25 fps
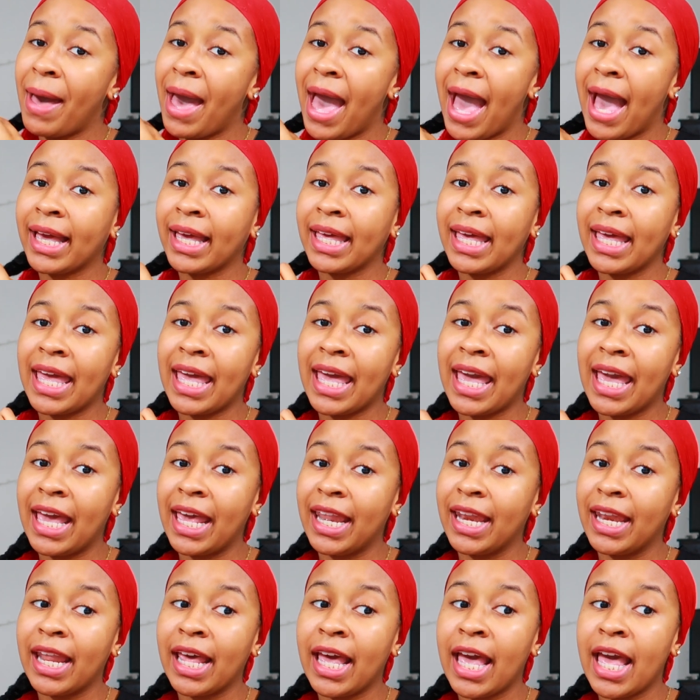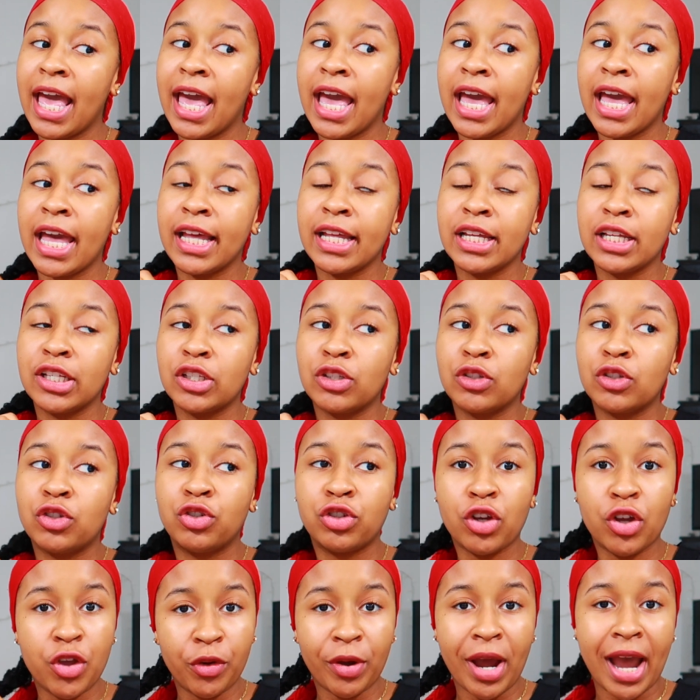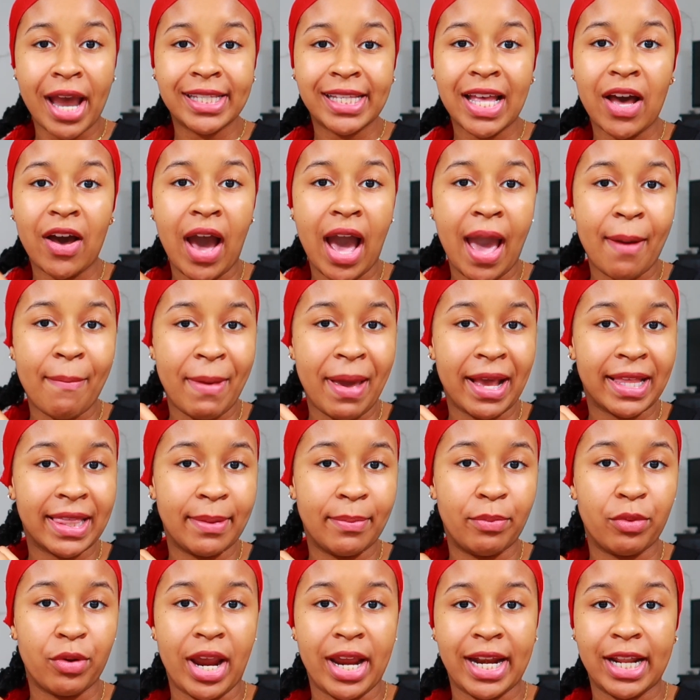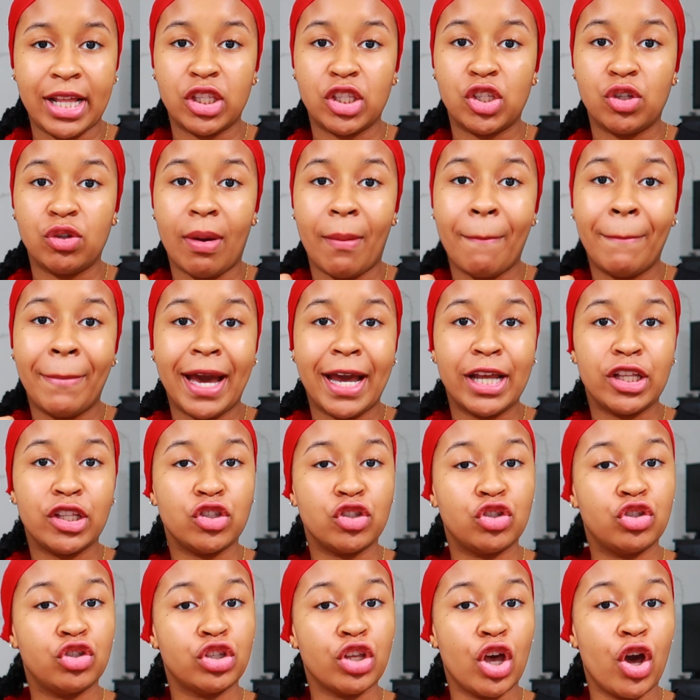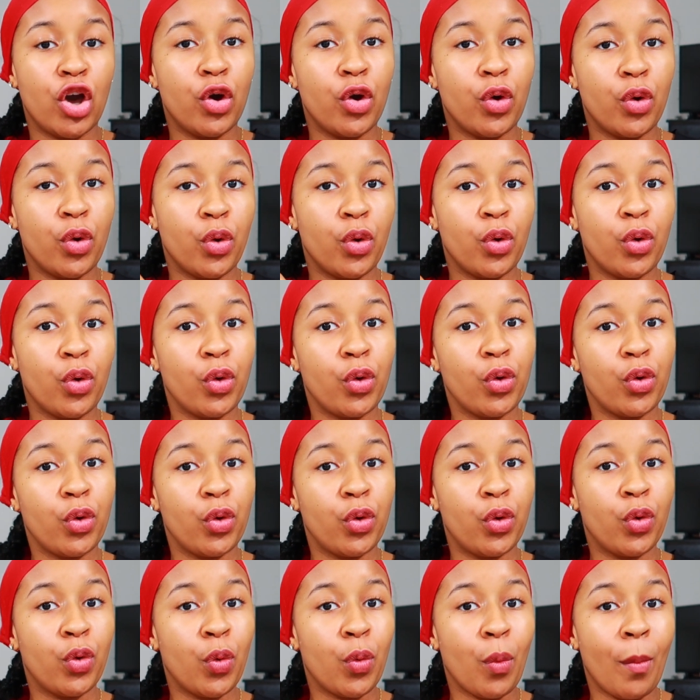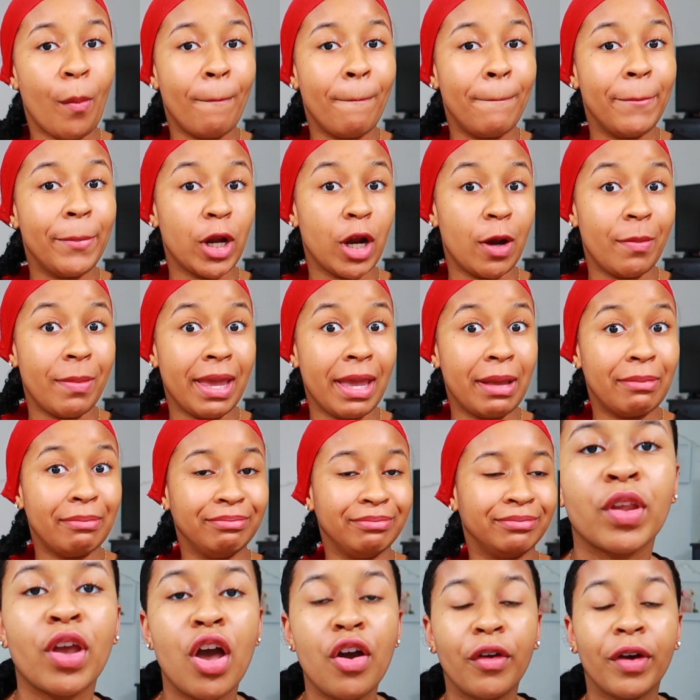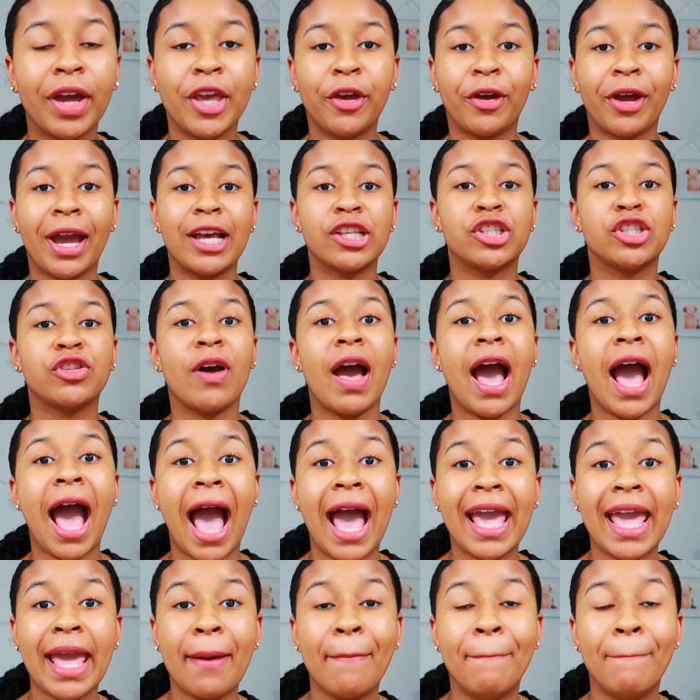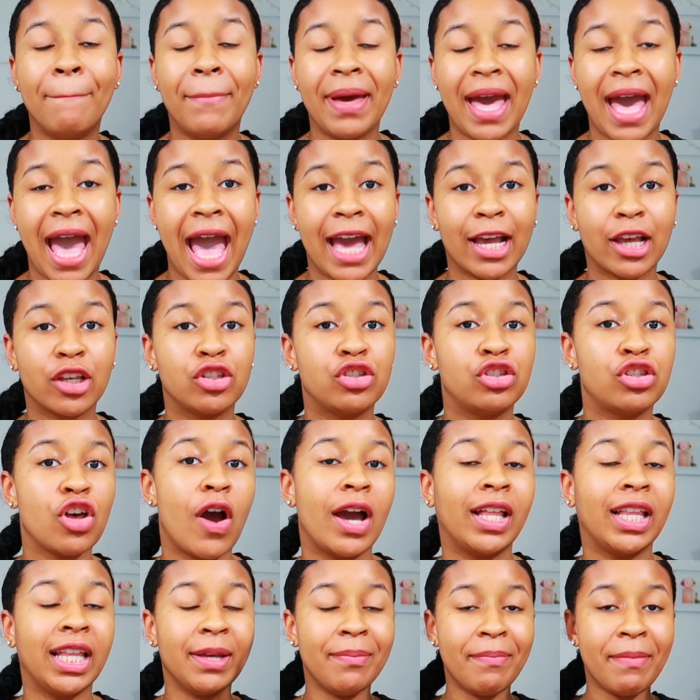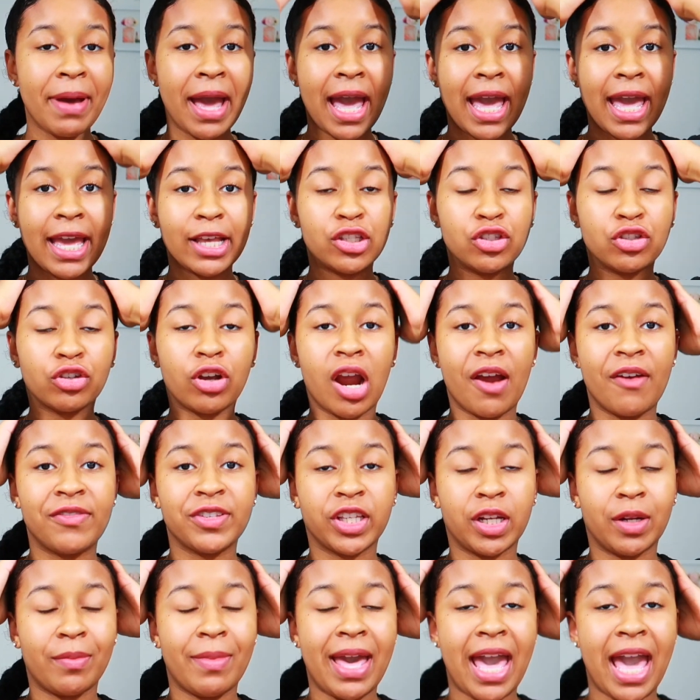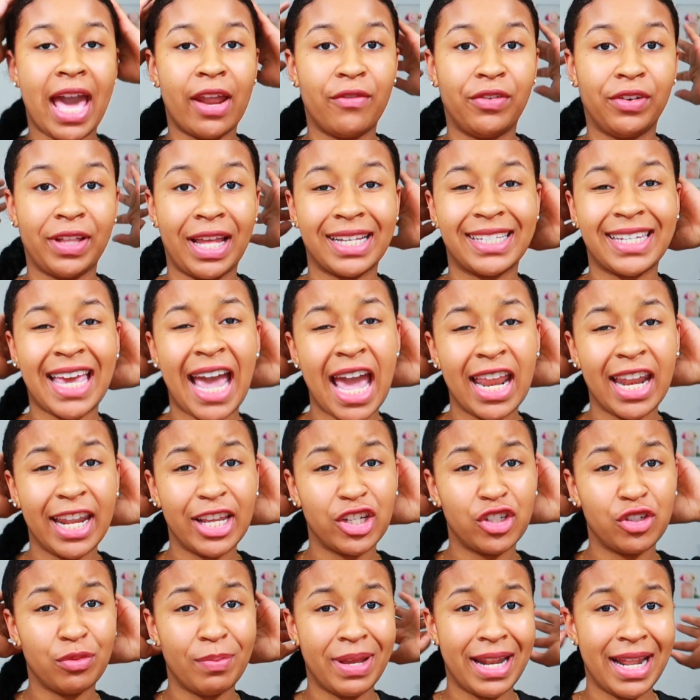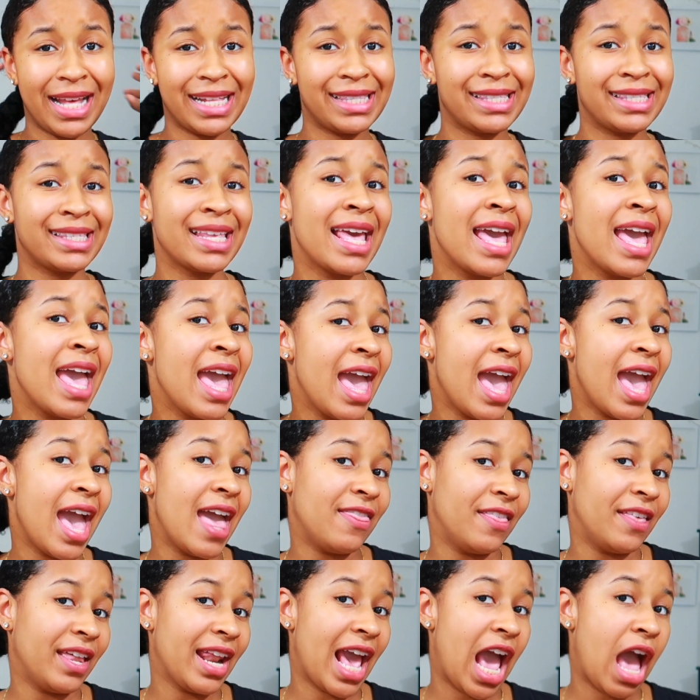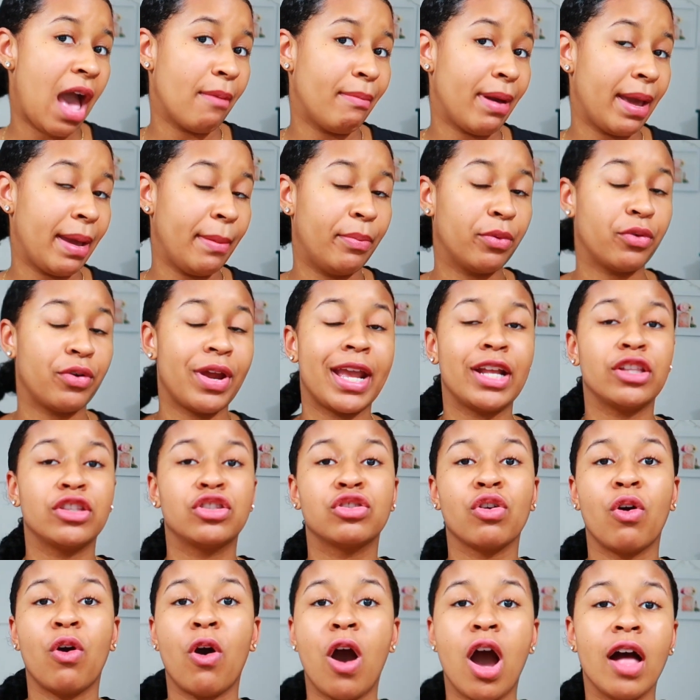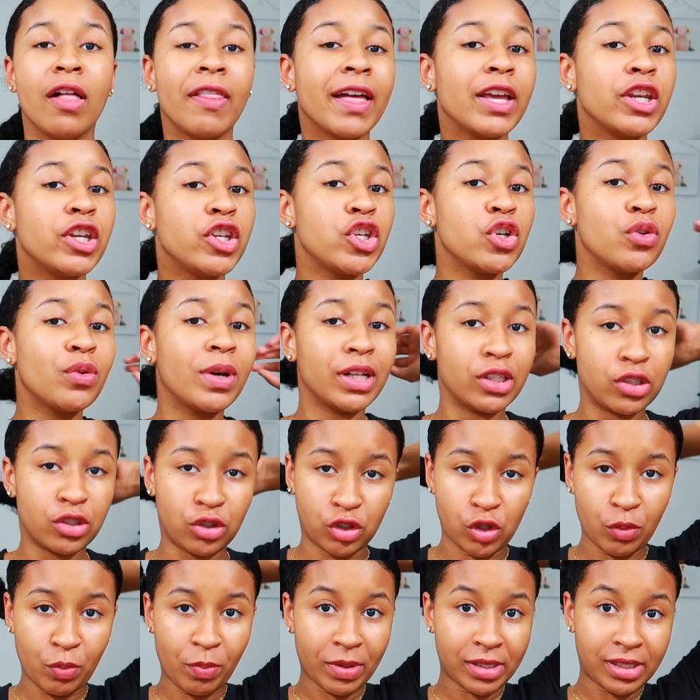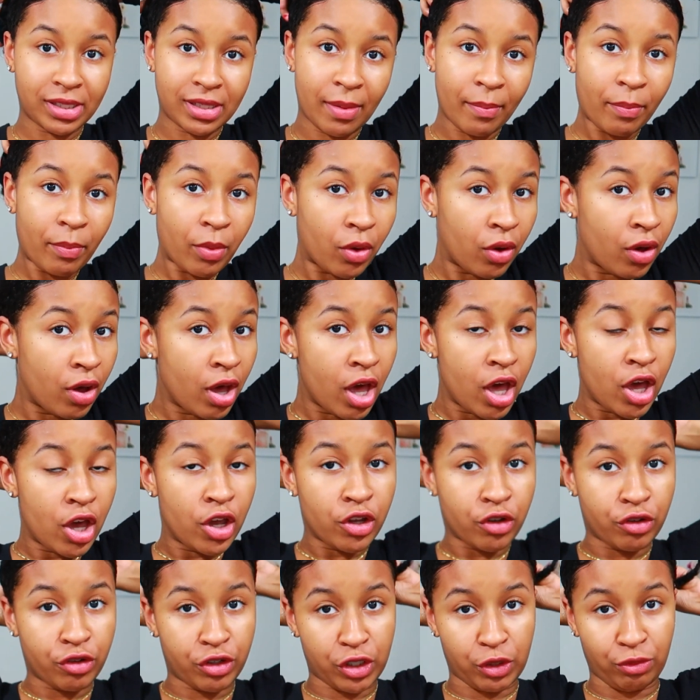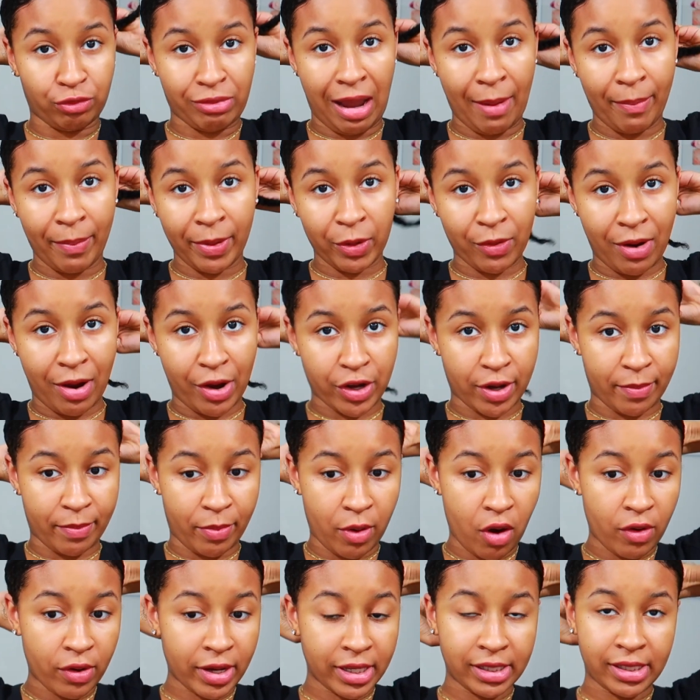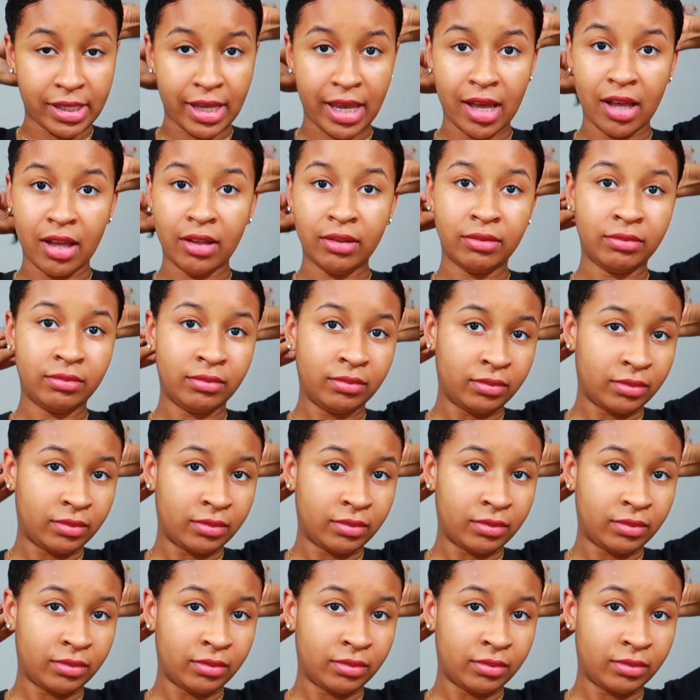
back and show you guys how I make the braid into a bun. So BRB. Okay you guys, so I am back. So I let my scarf sit on my head for like 10-ish minutes, and then I have my braid. So all I do, it's super simple. You just wrap it around your ponytail